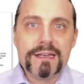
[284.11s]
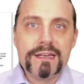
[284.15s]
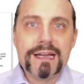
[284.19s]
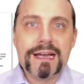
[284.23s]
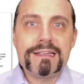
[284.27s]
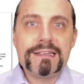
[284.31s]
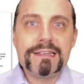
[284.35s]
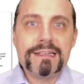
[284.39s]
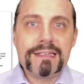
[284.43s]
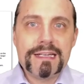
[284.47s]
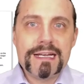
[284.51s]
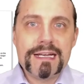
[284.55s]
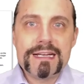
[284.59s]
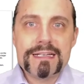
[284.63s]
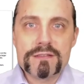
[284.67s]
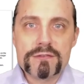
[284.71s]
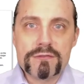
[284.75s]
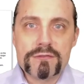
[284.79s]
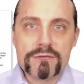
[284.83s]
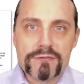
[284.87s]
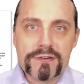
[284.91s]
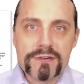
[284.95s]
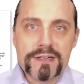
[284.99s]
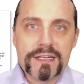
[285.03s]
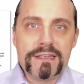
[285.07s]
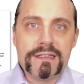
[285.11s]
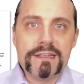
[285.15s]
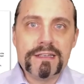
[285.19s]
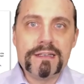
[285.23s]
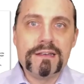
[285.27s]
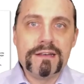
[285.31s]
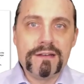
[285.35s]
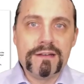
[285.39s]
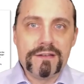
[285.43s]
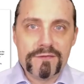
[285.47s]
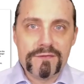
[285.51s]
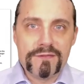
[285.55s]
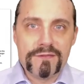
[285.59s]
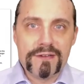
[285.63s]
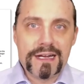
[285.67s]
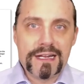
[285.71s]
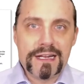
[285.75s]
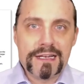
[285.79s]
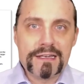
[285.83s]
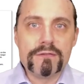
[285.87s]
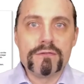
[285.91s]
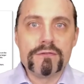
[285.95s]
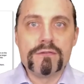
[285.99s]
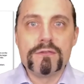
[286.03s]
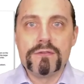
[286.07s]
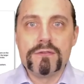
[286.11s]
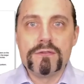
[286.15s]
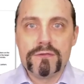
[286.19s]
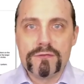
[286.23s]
and it has already value